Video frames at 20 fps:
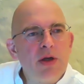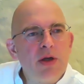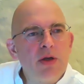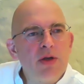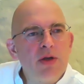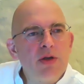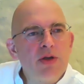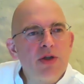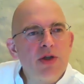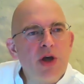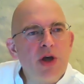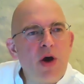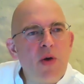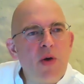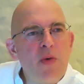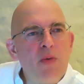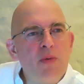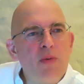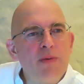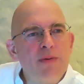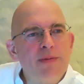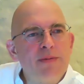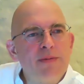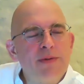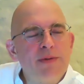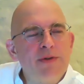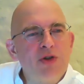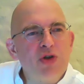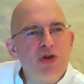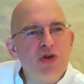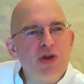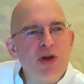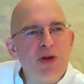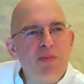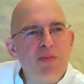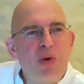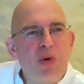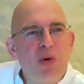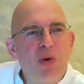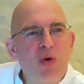So just going to
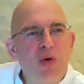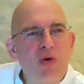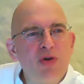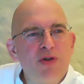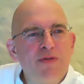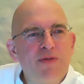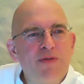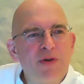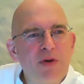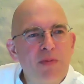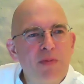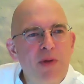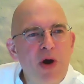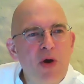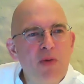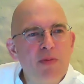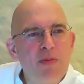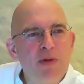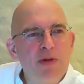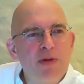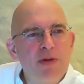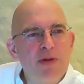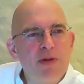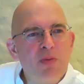pause for a moment